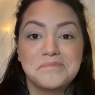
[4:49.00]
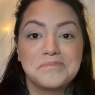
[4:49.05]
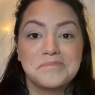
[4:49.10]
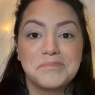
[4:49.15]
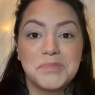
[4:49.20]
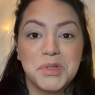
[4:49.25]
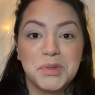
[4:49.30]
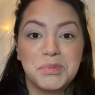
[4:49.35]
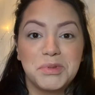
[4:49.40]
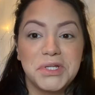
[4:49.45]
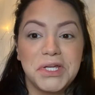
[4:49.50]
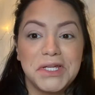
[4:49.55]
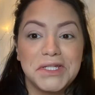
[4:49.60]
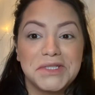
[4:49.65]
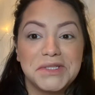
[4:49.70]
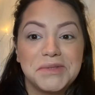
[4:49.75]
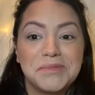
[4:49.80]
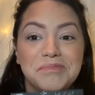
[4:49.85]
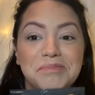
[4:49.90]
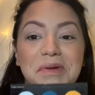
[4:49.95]
Purple,
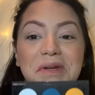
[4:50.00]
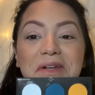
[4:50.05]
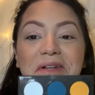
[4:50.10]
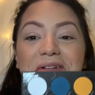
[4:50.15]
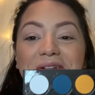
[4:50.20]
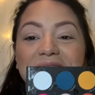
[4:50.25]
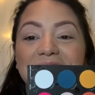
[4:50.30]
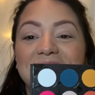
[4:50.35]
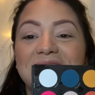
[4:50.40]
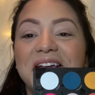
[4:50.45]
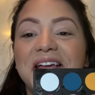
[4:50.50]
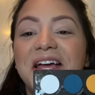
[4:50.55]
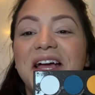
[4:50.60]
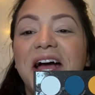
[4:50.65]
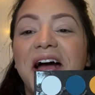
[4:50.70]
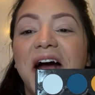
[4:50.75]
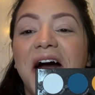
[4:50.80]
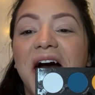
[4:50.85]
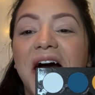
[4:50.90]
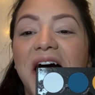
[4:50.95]
yes.
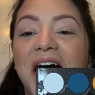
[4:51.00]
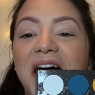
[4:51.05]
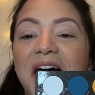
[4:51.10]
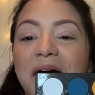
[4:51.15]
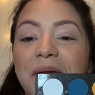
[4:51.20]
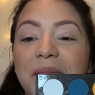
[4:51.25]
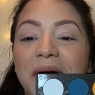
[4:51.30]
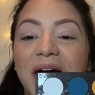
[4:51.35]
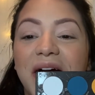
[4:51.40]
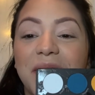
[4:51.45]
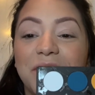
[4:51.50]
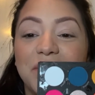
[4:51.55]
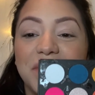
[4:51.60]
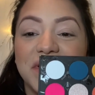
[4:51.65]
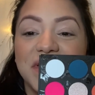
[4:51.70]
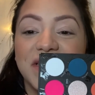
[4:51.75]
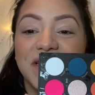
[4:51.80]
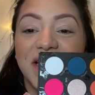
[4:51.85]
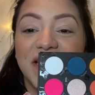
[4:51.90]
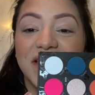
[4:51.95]
I
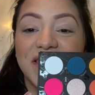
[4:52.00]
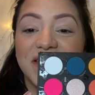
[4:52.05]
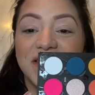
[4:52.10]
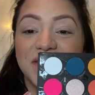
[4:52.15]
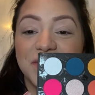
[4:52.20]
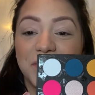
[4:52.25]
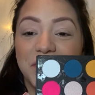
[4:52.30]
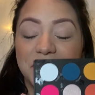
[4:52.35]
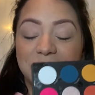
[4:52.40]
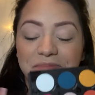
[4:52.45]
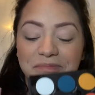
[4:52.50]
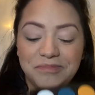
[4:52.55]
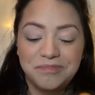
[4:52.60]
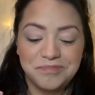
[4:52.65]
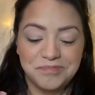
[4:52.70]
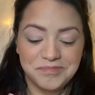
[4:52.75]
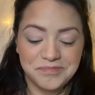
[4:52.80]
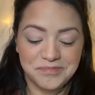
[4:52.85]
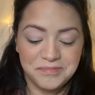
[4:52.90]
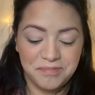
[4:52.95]
really like this one,
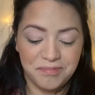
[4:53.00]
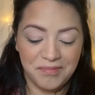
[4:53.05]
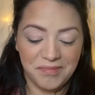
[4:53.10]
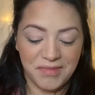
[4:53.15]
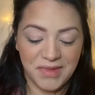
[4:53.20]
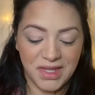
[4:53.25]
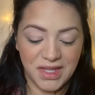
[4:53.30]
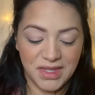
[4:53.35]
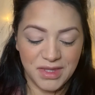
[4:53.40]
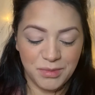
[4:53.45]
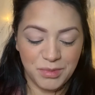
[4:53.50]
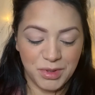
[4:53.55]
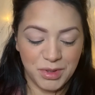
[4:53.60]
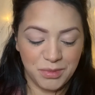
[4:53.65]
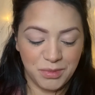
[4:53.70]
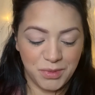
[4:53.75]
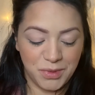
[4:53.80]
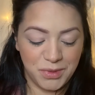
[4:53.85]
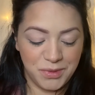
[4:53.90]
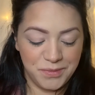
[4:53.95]
the
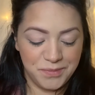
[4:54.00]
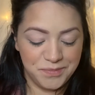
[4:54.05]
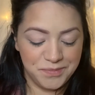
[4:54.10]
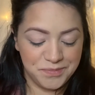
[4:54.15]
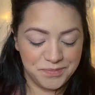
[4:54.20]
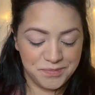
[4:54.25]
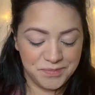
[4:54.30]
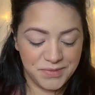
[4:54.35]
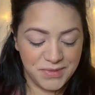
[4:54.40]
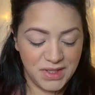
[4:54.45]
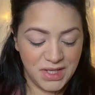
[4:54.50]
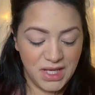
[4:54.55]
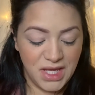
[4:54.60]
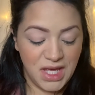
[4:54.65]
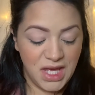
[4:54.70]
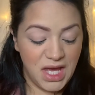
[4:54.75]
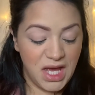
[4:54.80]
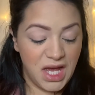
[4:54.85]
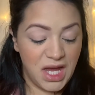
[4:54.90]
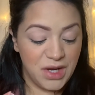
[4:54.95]
purple.
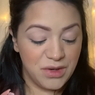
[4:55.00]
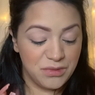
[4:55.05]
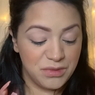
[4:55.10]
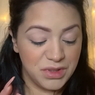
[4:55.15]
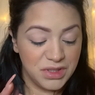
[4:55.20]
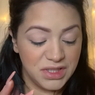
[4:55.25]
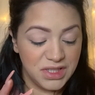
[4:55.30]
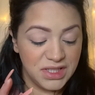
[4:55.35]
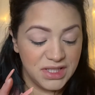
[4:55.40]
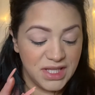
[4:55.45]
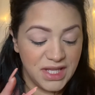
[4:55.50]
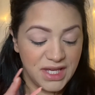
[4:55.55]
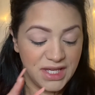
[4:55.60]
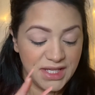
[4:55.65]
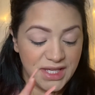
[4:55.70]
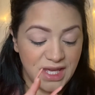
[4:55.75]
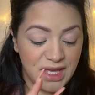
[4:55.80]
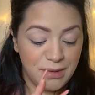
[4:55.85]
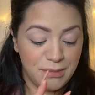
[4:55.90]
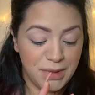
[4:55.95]
I really
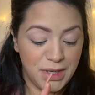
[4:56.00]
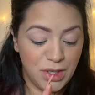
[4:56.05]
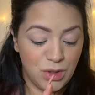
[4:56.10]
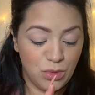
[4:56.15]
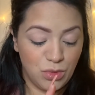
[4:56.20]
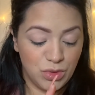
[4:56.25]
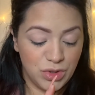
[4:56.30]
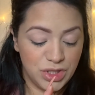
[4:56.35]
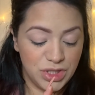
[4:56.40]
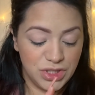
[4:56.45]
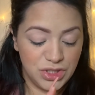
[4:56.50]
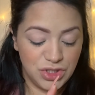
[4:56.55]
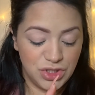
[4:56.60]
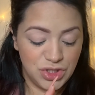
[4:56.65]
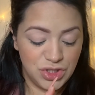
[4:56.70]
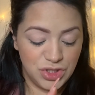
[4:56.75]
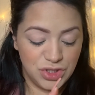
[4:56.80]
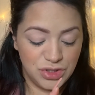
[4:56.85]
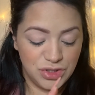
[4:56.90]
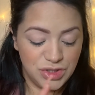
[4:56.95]
like Am I
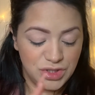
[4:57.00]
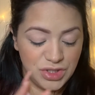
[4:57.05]
Orange?